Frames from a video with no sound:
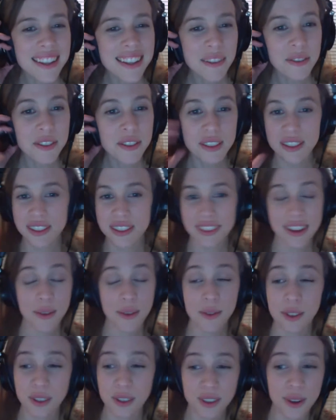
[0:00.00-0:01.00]
It was just, it
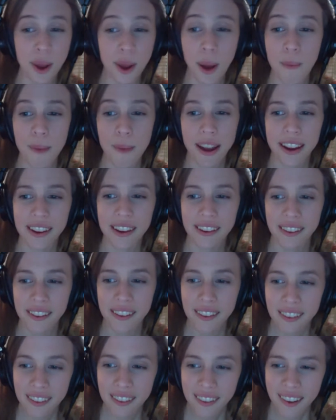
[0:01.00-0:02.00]
was just not my.
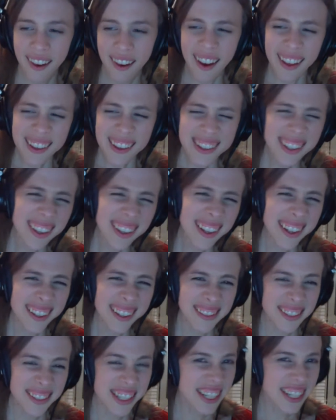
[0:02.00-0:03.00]
There's a lot
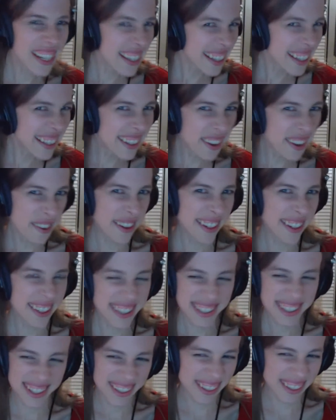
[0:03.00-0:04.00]
of cheating going
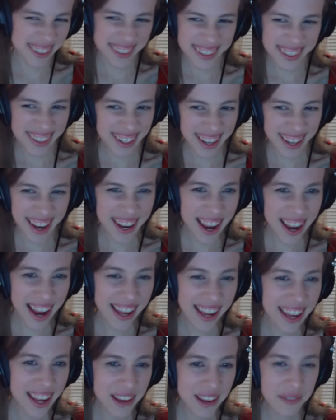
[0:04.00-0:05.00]
on too. I, I
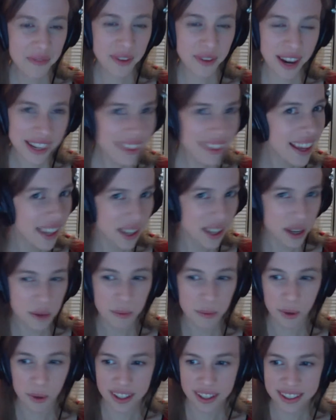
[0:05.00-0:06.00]
can't find that
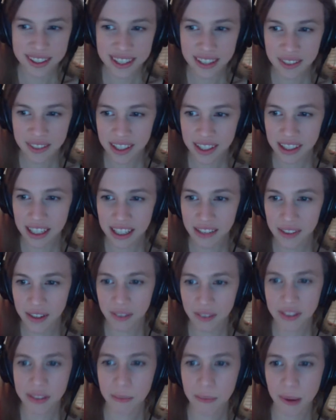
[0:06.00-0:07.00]
humorous, even even
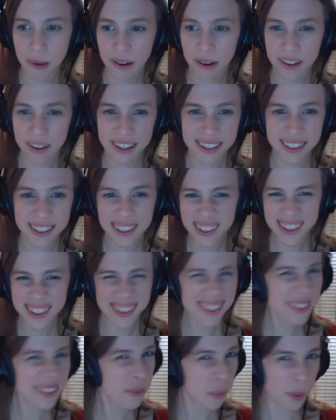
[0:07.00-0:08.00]
if it's a parody. It,
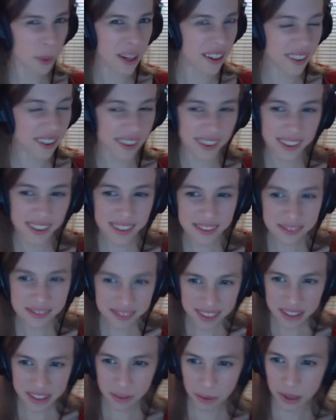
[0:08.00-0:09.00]
it's weird.
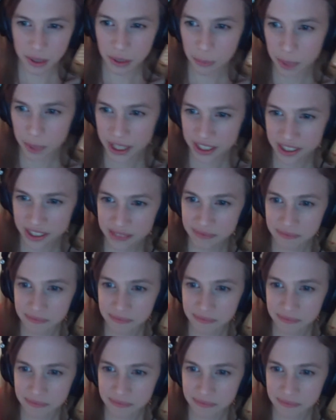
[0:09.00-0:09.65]
It's really weird.